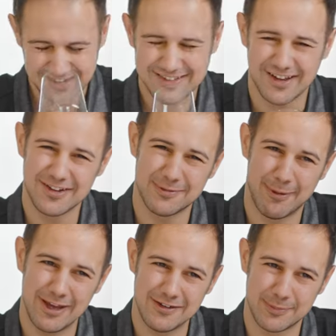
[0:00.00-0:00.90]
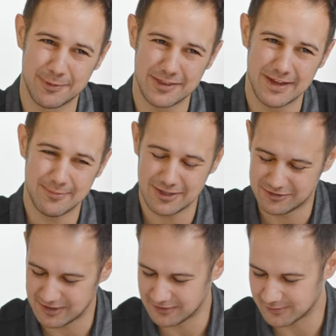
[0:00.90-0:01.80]
Not a ton of spice, but that might
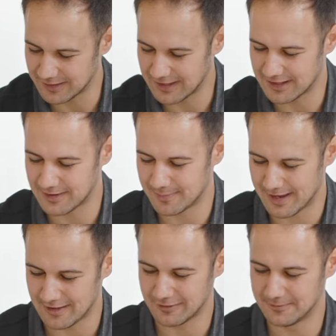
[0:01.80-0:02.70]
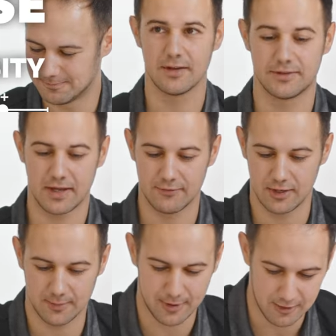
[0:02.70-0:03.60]
change when I get on the palate. Let's dive in
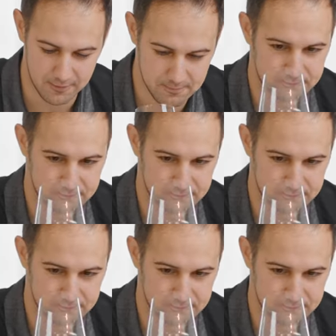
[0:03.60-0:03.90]
on the palate.